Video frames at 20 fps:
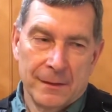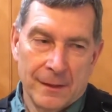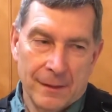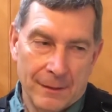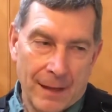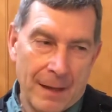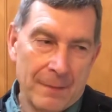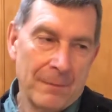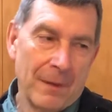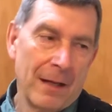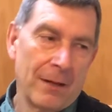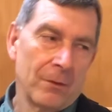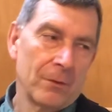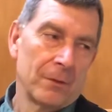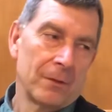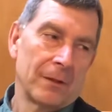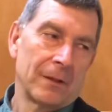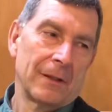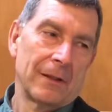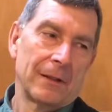Okay,
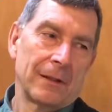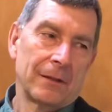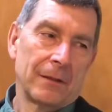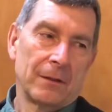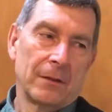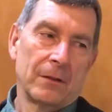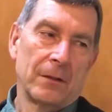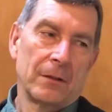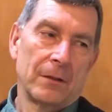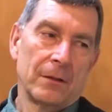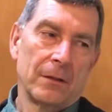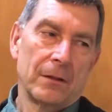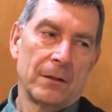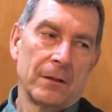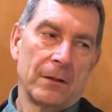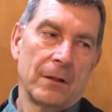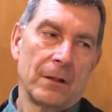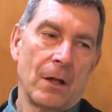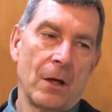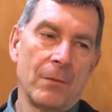our
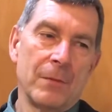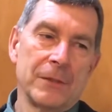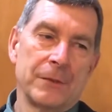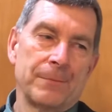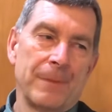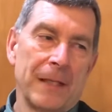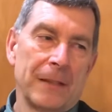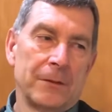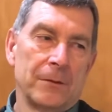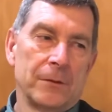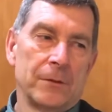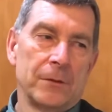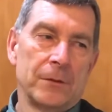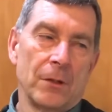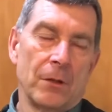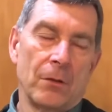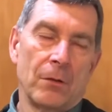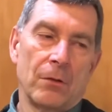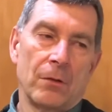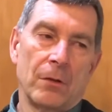home inspectors
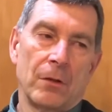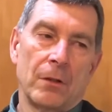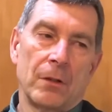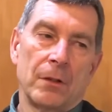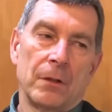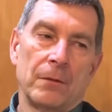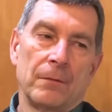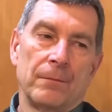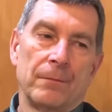are